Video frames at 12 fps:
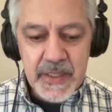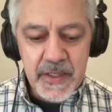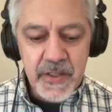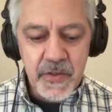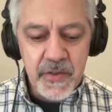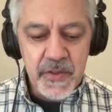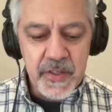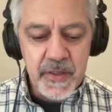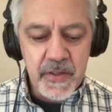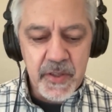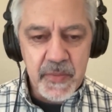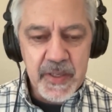So
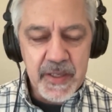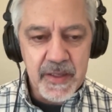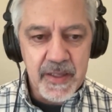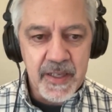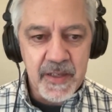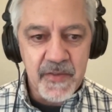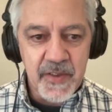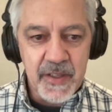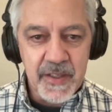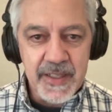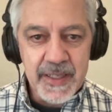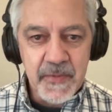there's been a lot of
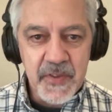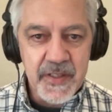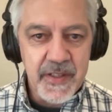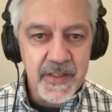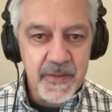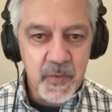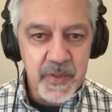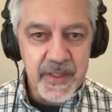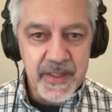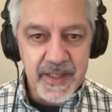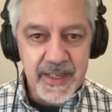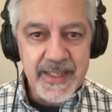emphasis
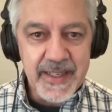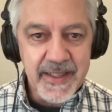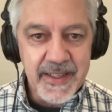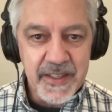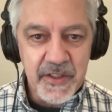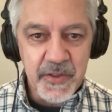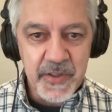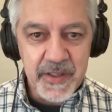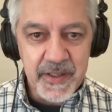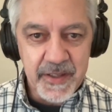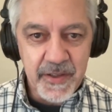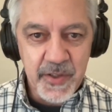within the identity
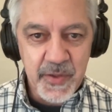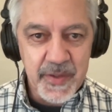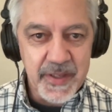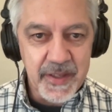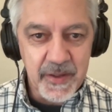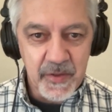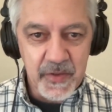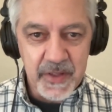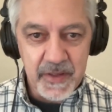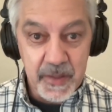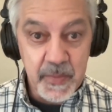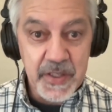industry over
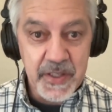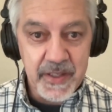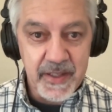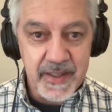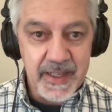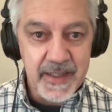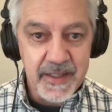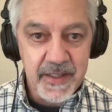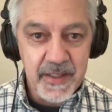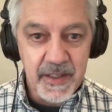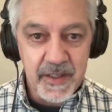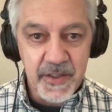especially the
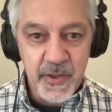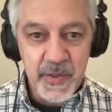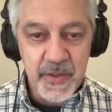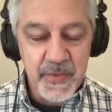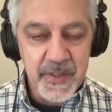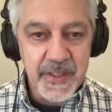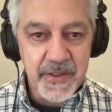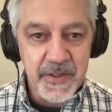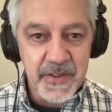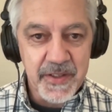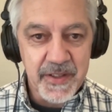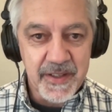last 2 to 3
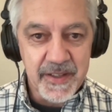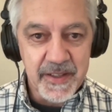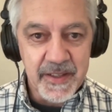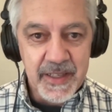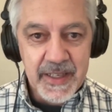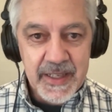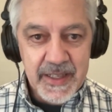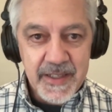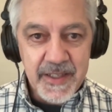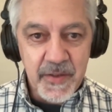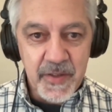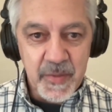years on
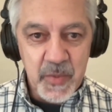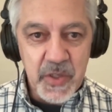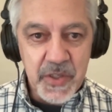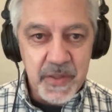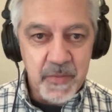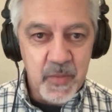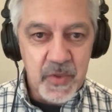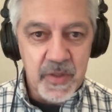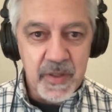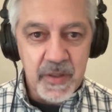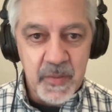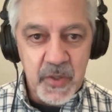the
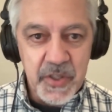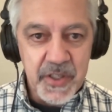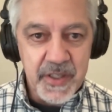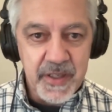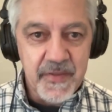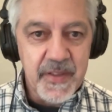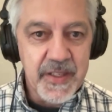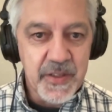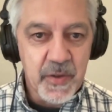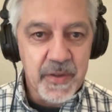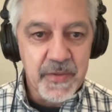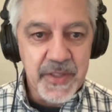emergence of these
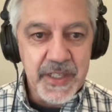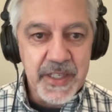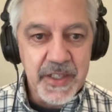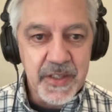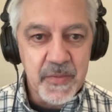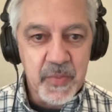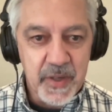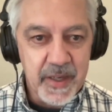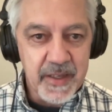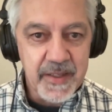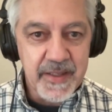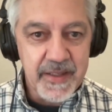authorization
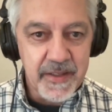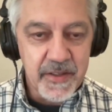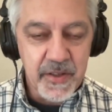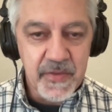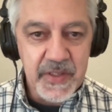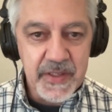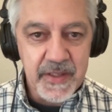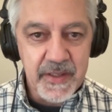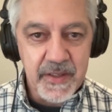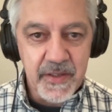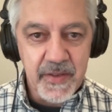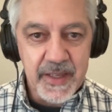products and services,
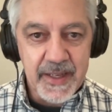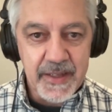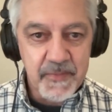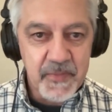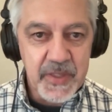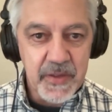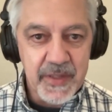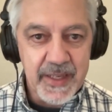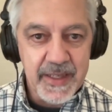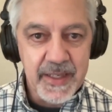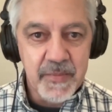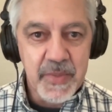so that
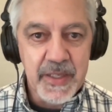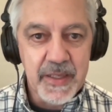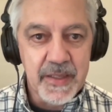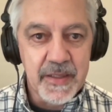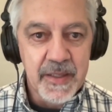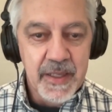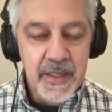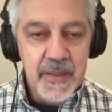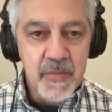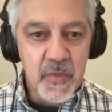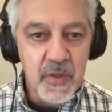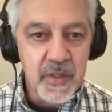that can be a
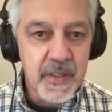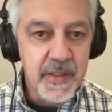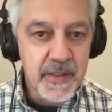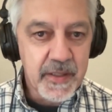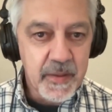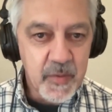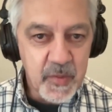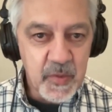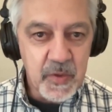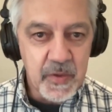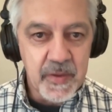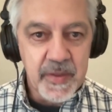more
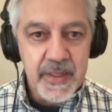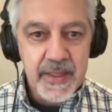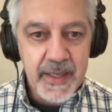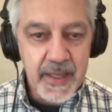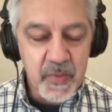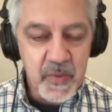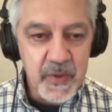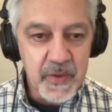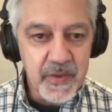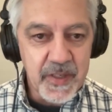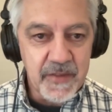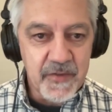consumable
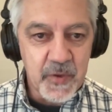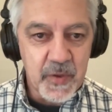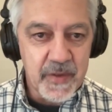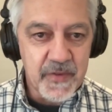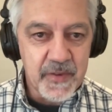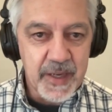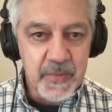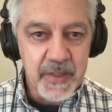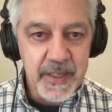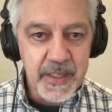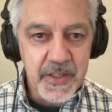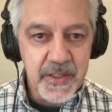capability for
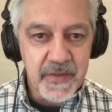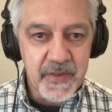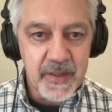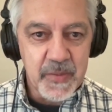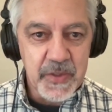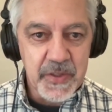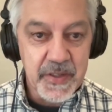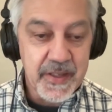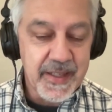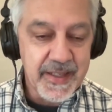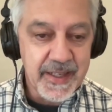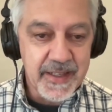application developers. I
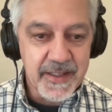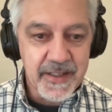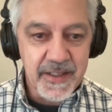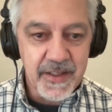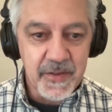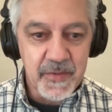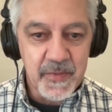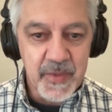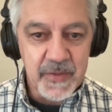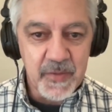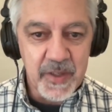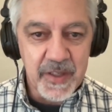think that's
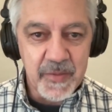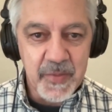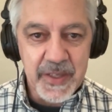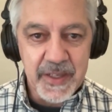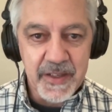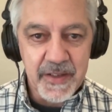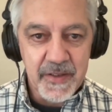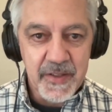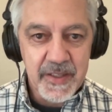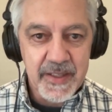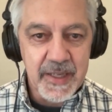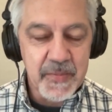one of the big
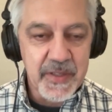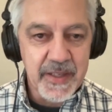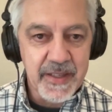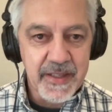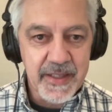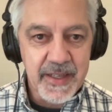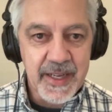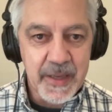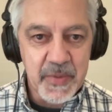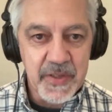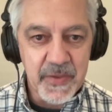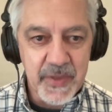steps that's happened